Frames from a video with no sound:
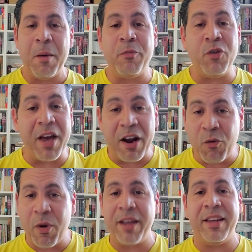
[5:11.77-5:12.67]
You got to
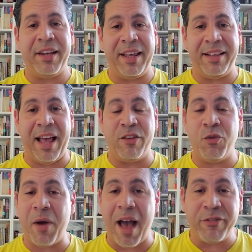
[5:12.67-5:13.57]
regulate that.
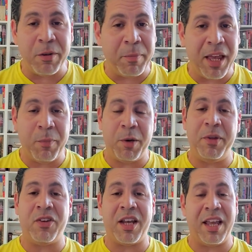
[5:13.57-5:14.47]
You have to be able to
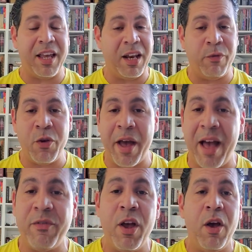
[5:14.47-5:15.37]
be checking it. If you
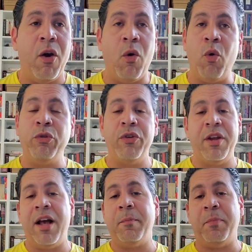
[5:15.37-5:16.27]
have older
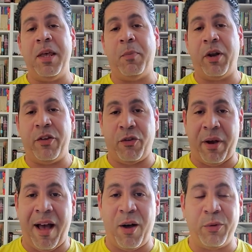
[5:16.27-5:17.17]
young people at your
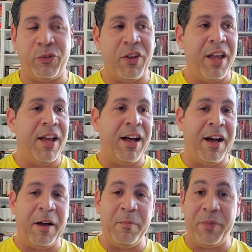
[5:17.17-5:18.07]
house
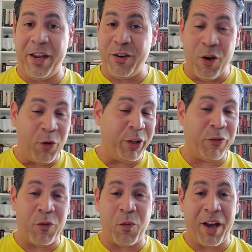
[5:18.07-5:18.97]
that know
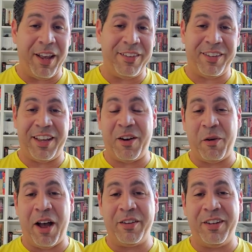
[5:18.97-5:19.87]
different ways to get
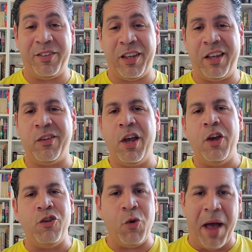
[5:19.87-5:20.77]
around these things,
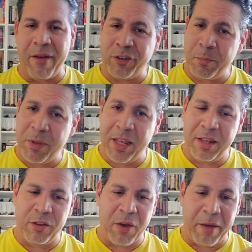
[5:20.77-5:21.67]
you have to
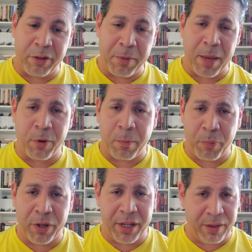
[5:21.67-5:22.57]
be able to
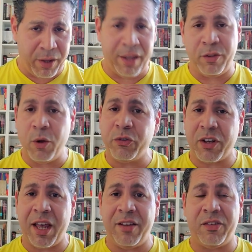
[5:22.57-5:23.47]
put in those
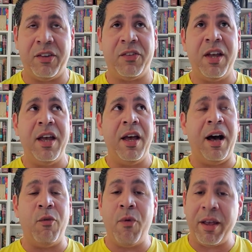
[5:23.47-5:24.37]
cases
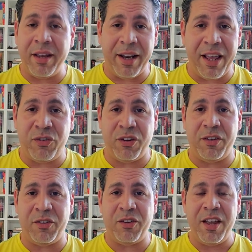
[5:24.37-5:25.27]

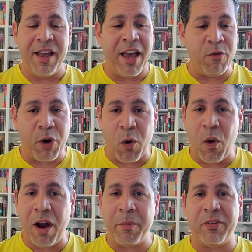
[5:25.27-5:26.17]
regulations and
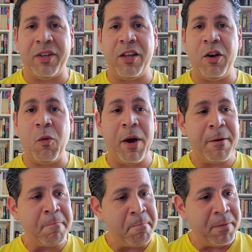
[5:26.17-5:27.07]
requirements. Say, you know
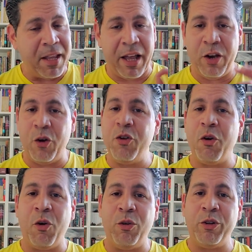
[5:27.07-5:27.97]
what? I know
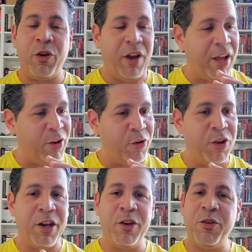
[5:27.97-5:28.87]
you're older. I know
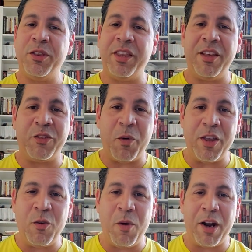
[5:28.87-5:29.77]
you're going to do things the way
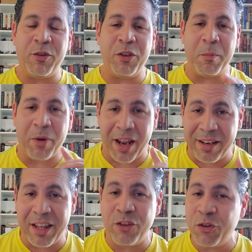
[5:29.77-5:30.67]
you want to do them, but I
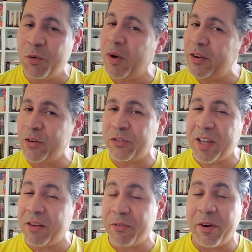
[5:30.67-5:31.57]
need you to
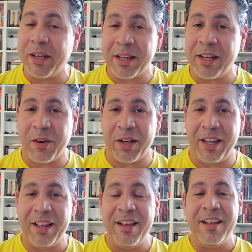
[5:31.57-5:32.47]
understand very
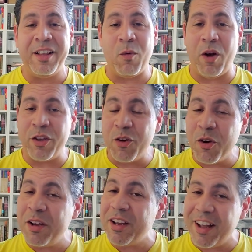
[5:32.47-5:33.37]
clearly that while
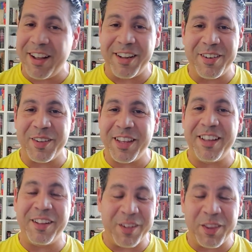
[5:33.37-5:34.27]
you're under
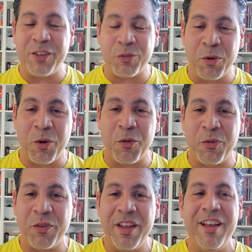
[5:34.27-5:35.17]
this
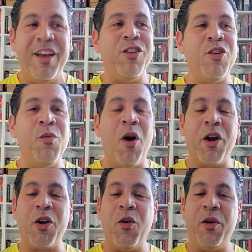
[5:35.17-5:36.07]
roof, you
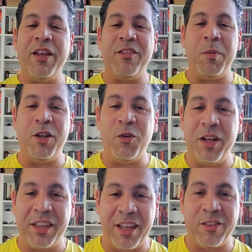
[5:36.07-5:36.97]
are going to be
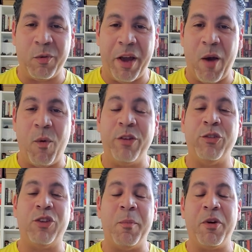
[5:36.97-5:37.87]
doing things the way I want
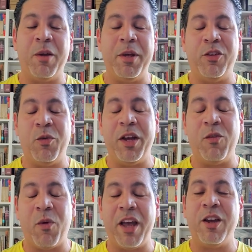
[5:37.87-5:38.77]
you. So I'm going to be
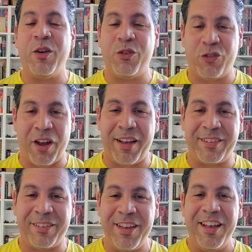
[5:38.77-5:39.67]
doing regular
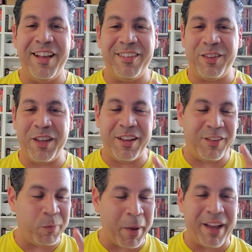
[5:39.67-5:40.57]
checks and
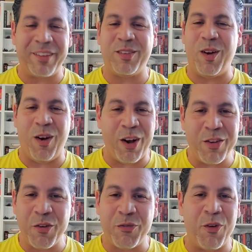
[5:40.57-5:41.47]
specs on
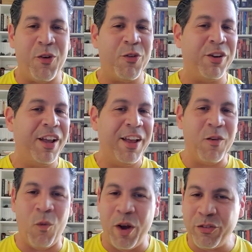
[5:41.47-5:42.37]
your phone,
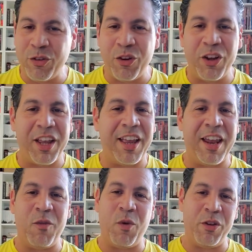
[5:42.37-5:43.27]
what you're looking
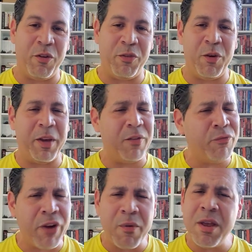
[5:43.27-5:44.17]
at and what you're viewing.
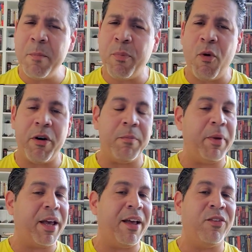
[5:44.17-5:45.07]
Very important,
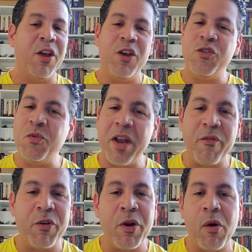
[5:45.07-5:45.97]
because you
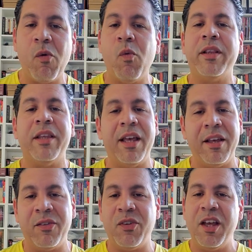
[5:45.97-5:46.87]
never know what
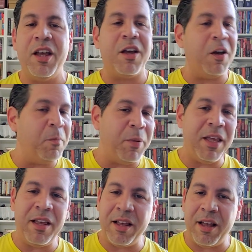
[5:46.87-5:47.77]
things could
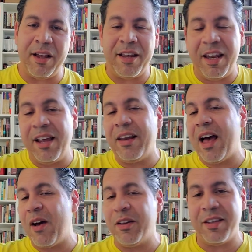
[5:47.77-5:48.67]
be getting
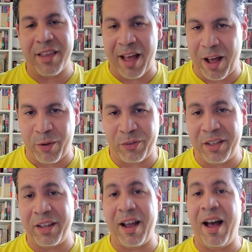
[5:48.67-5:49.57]
allowed into the house
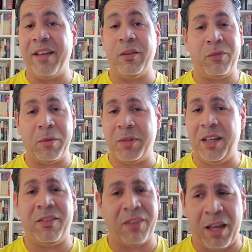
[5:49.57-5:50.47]
in the guise of
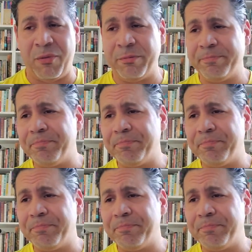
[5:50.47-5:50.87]
something safe.